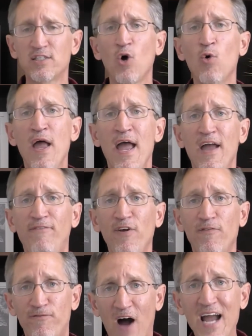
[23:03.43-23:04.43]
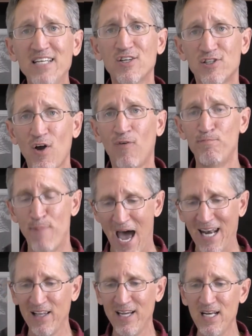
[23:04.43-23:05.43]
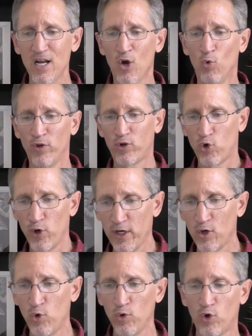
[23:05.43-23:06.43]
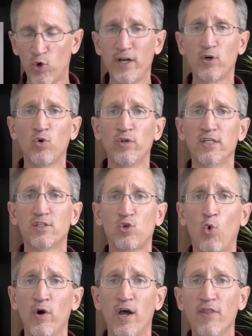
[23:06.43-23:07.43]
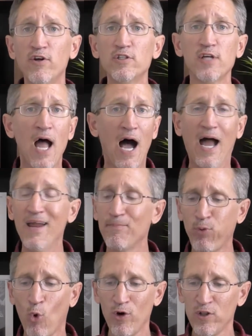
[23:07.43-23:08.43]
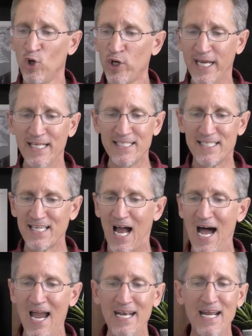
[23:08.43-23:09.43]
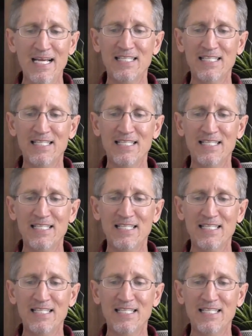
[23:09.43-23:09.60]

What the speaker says: So if you find yourself battling with criticalness toward others, I implore, look inside.